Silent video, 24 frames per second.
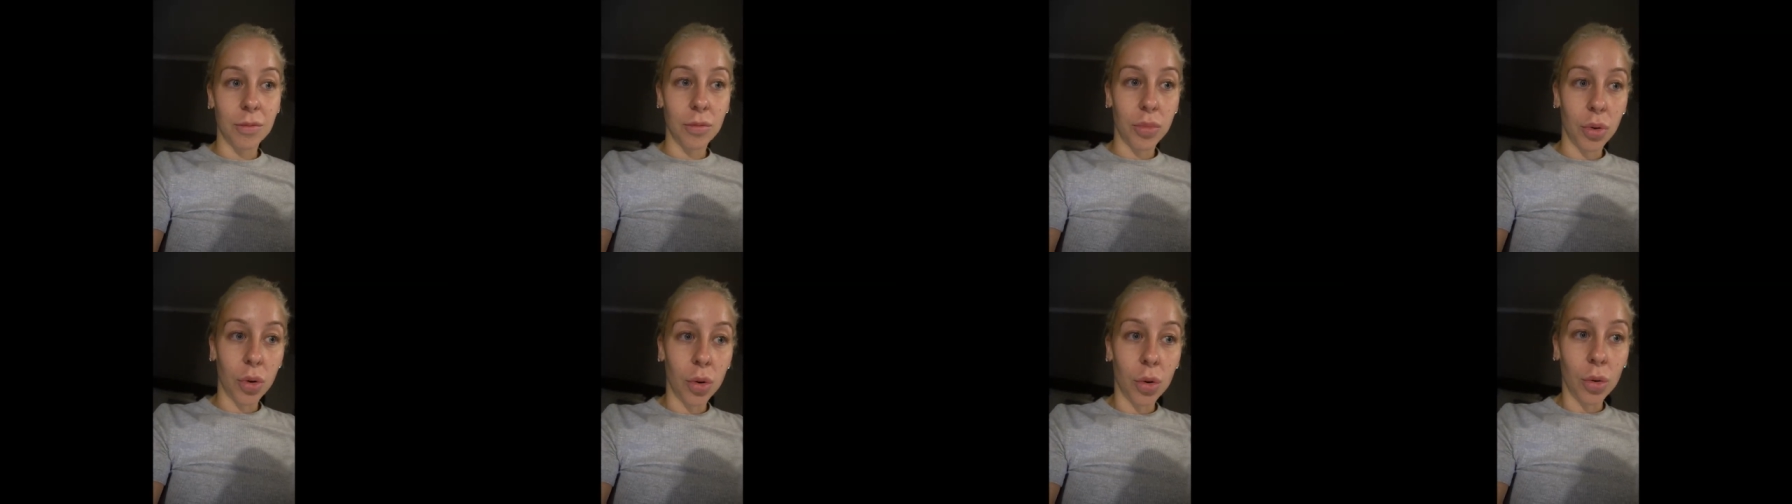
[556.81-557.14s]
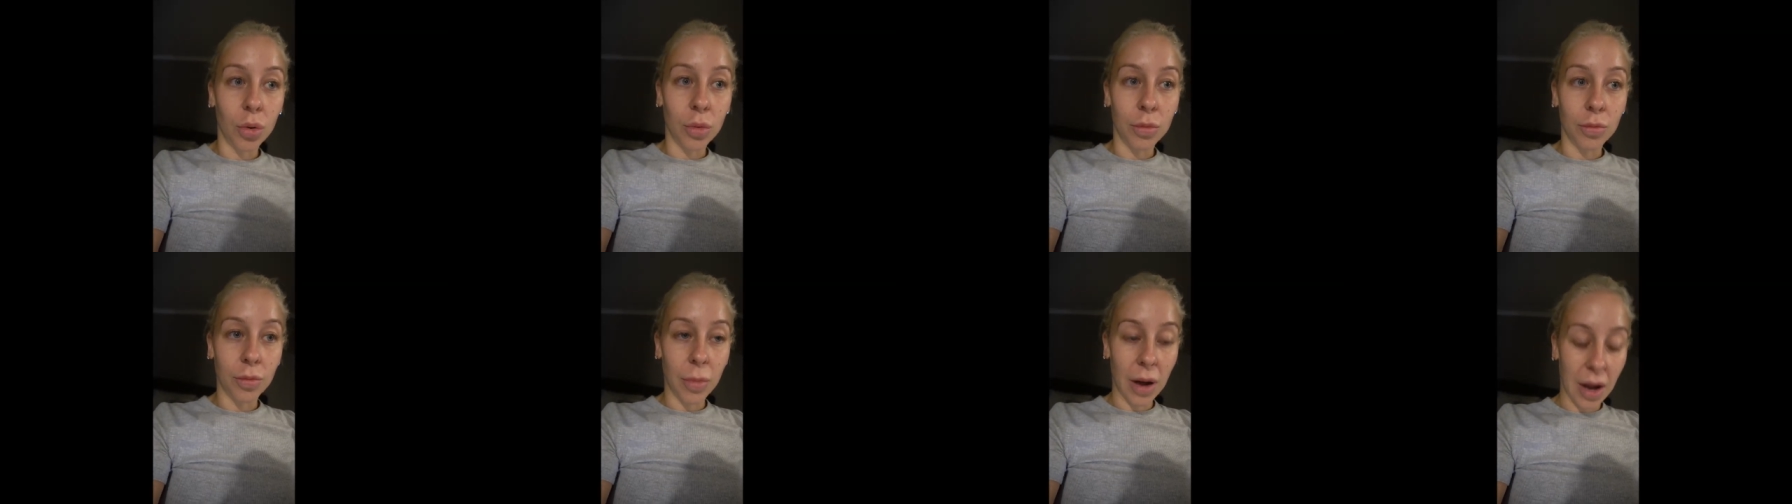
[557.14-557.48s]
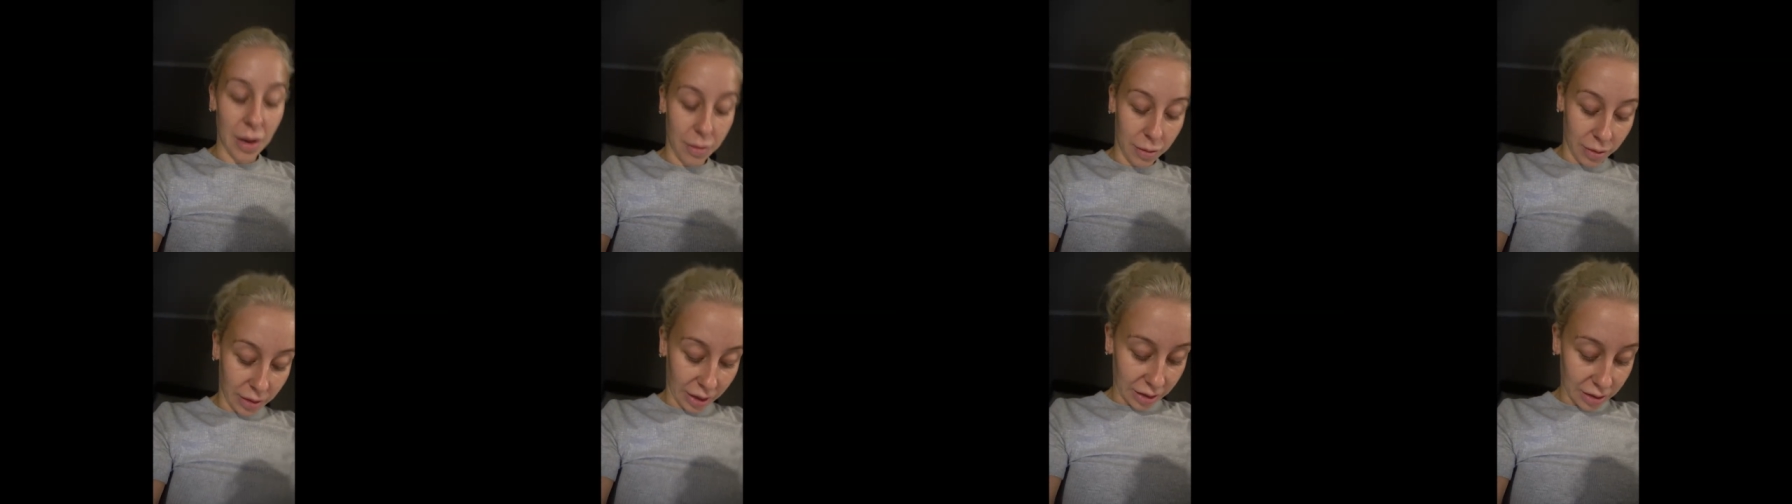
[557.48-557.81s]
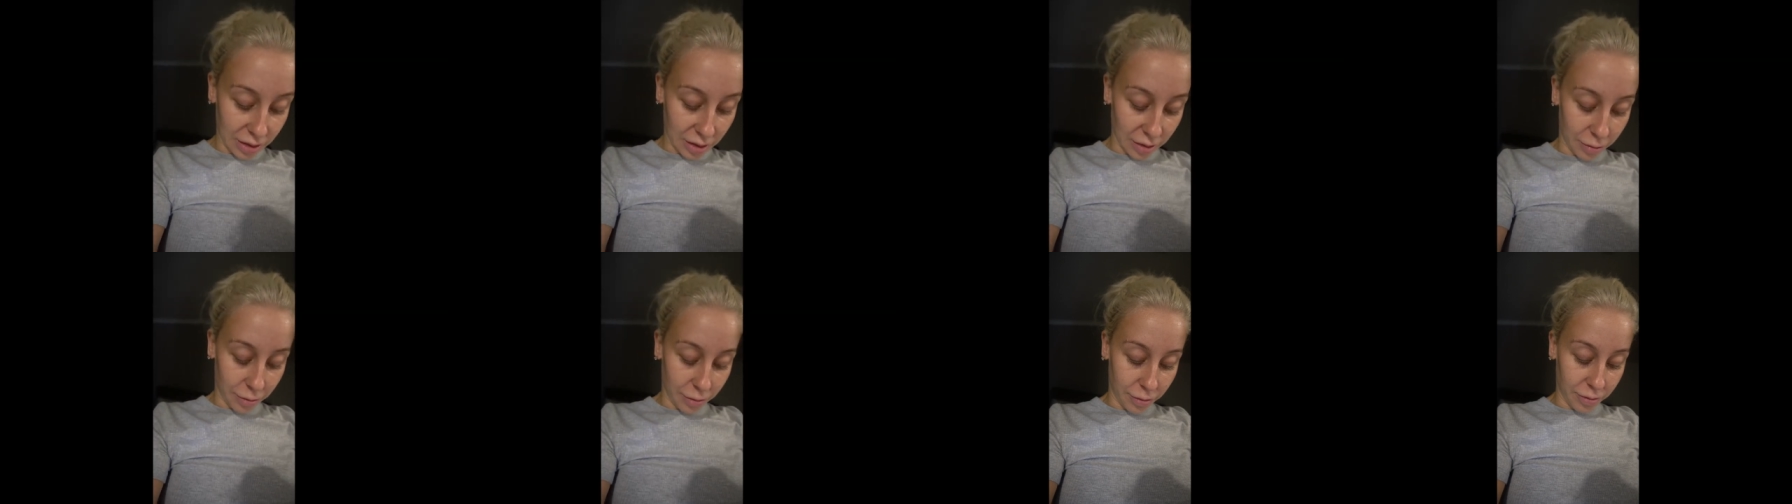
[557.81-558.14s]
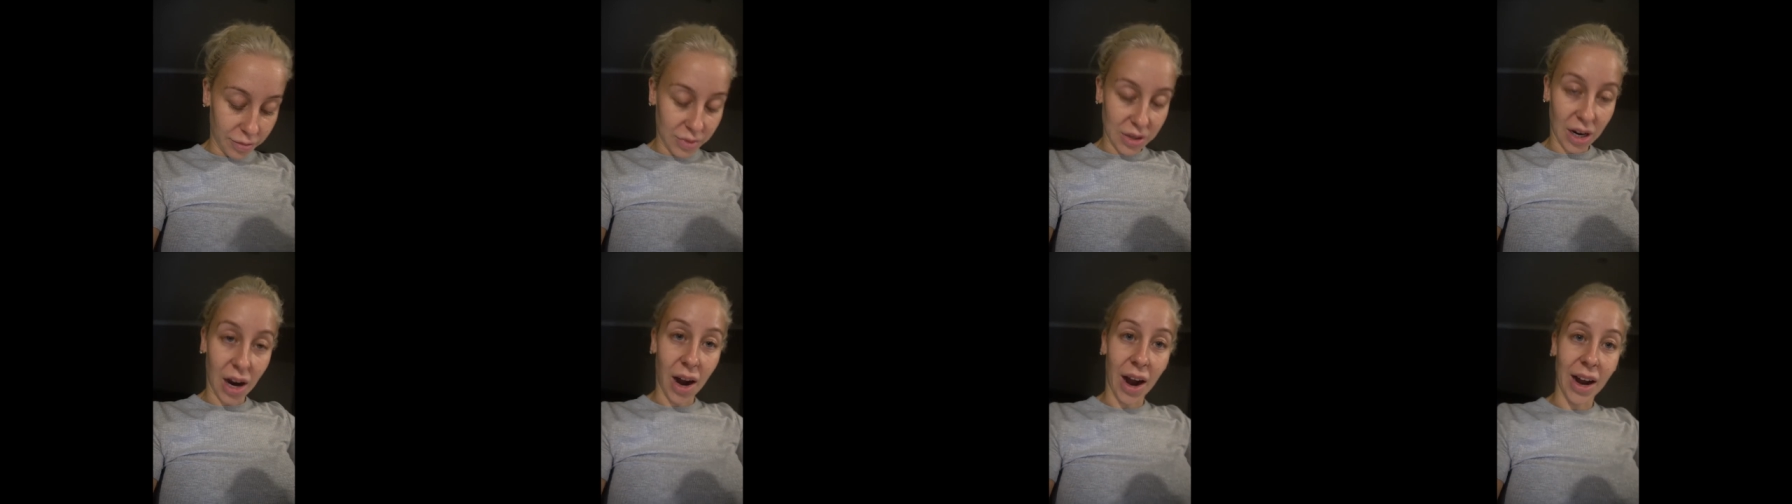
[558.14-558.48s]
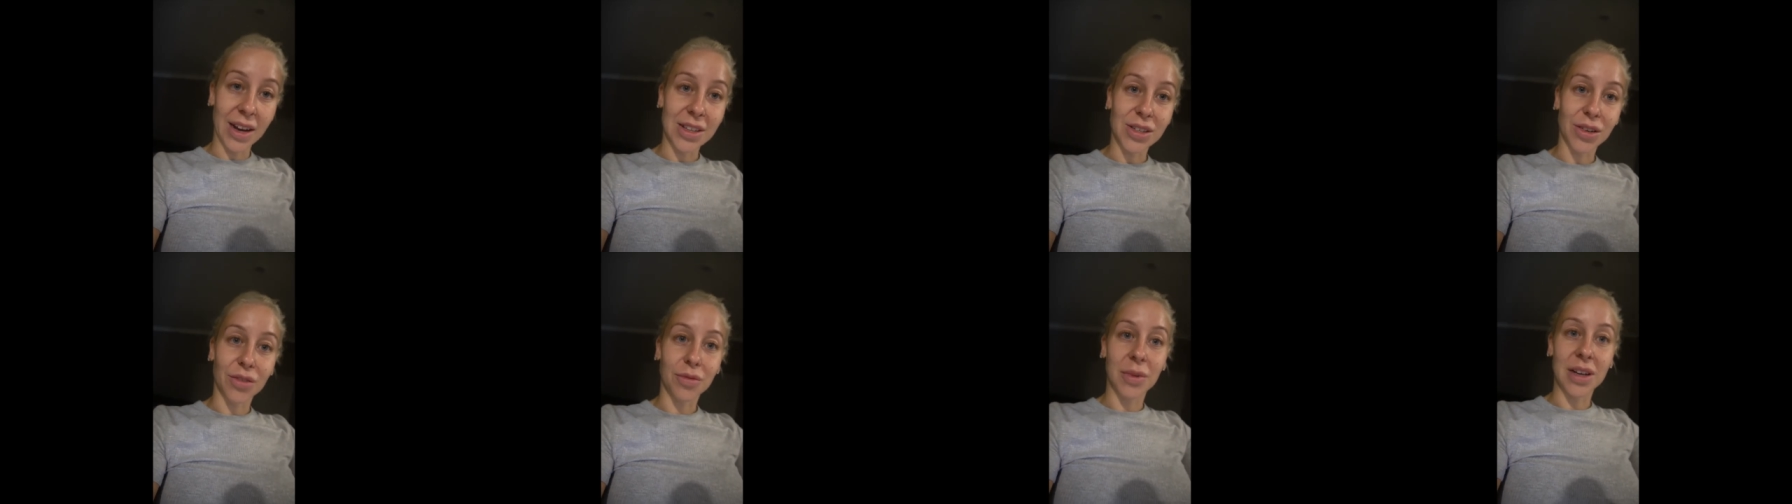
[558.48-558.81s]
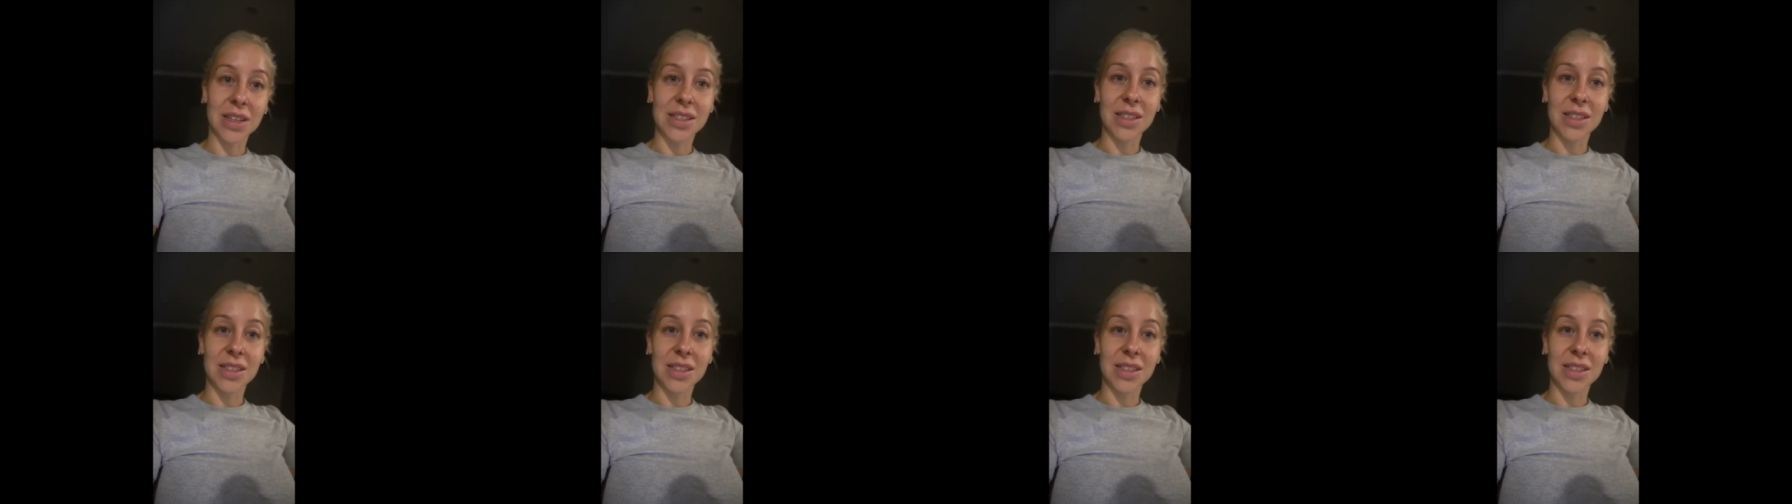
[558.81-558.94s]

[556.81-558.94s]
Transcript: Pull my like the tights off my